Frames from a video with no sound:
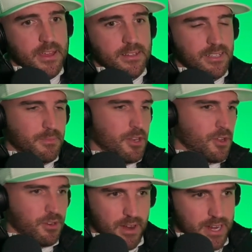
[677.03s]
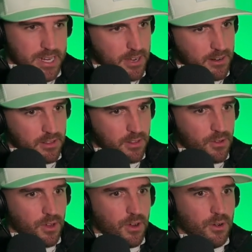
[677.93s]
Something you can rent out at a
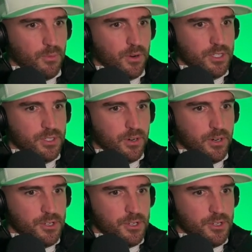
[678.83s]
local hardware store,